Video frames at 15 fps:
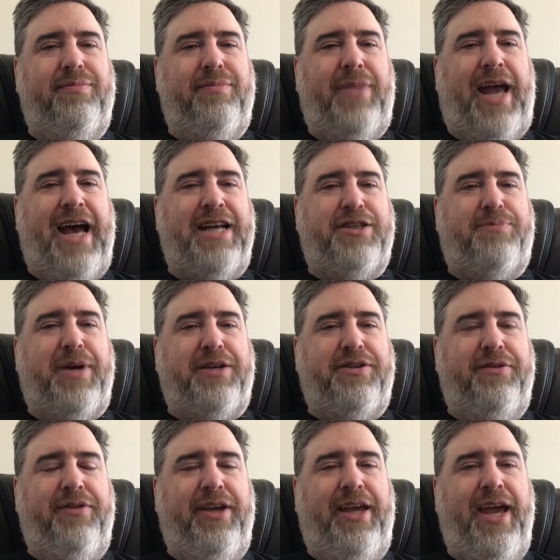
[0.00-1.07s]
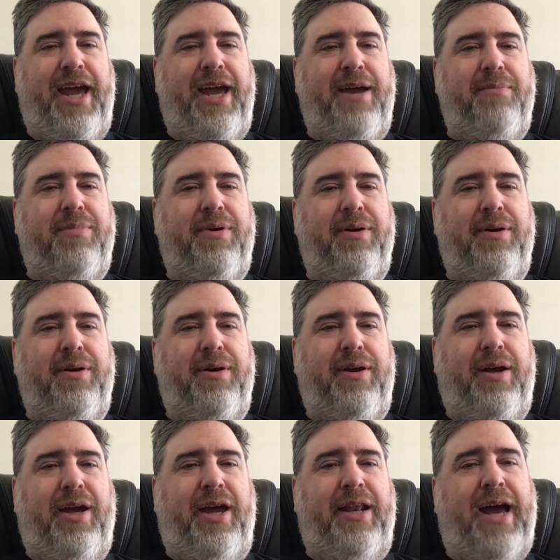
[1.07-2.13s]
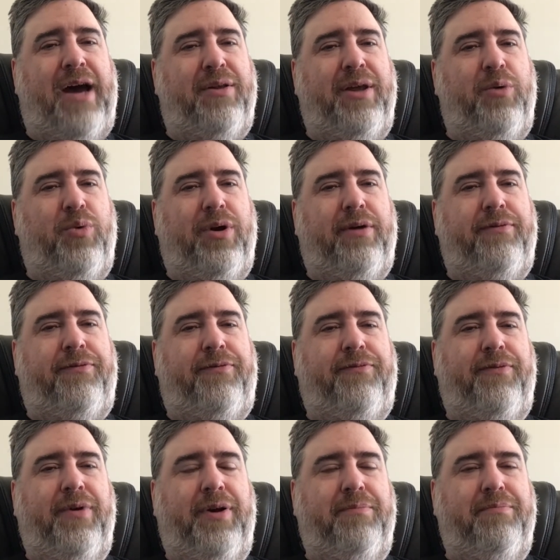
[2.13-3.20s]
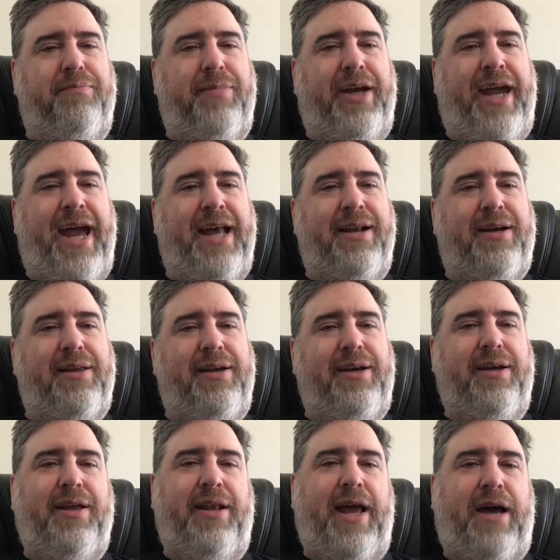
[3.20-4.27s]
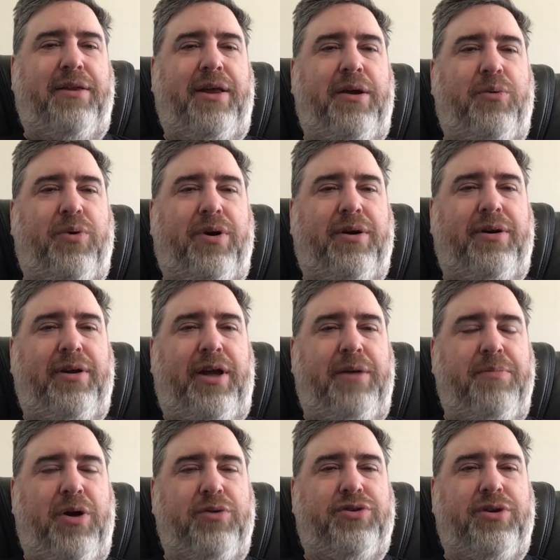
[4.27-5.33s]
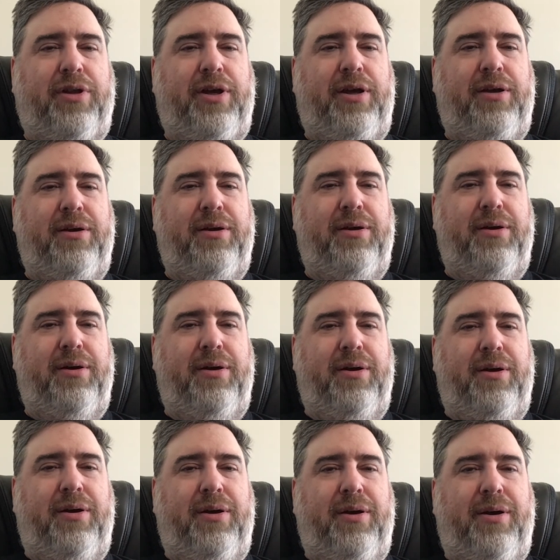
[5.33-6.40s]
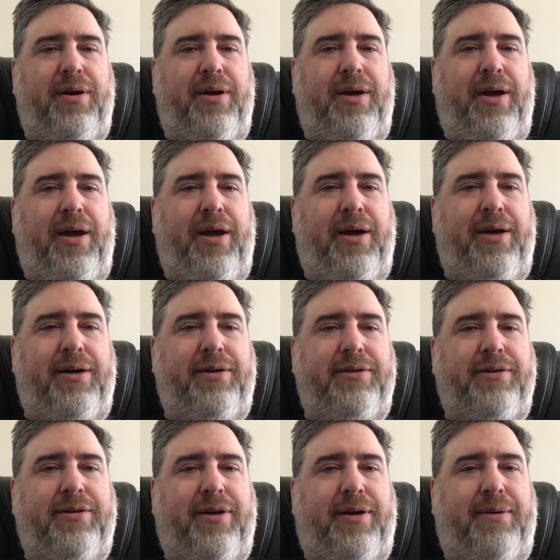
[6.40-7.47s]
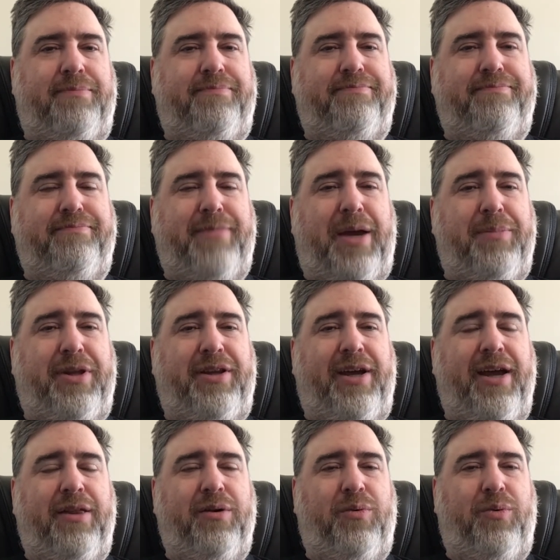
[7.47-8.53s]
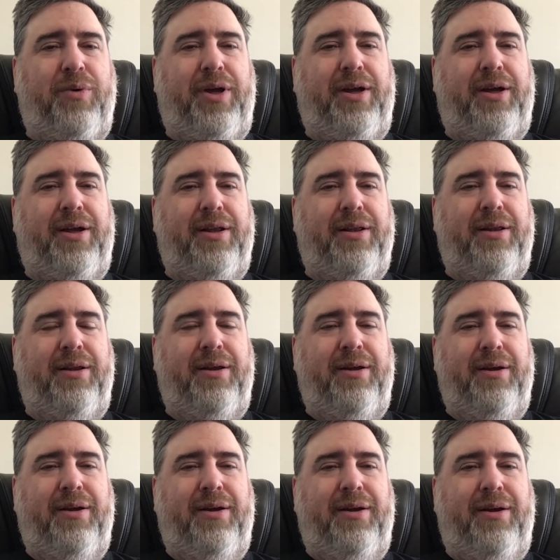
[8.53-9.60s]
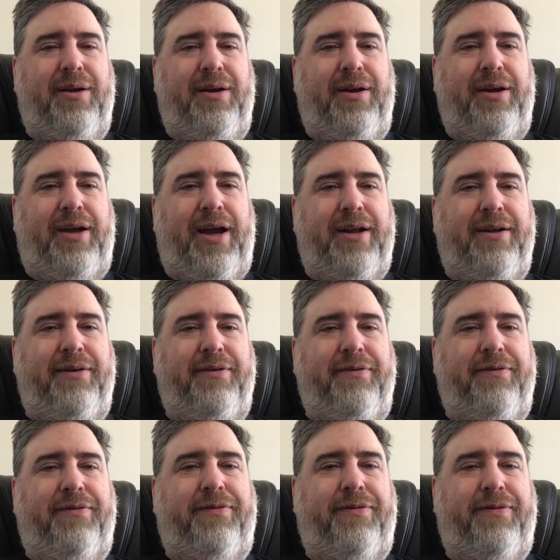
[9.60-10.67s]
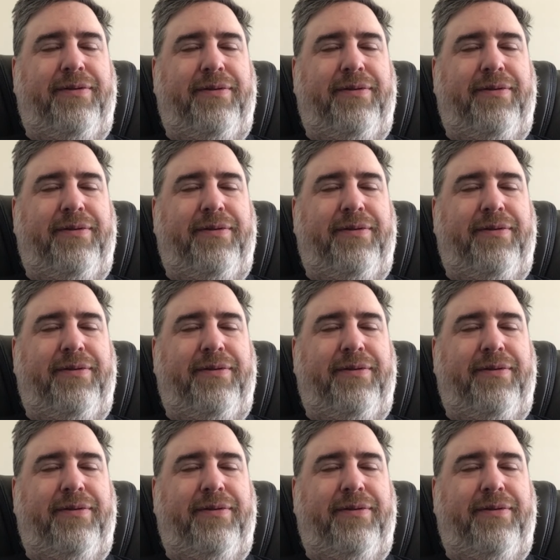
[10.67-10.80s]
aspects of the game and how they work mechanically and how they work emotionally. And maybe together we can kind of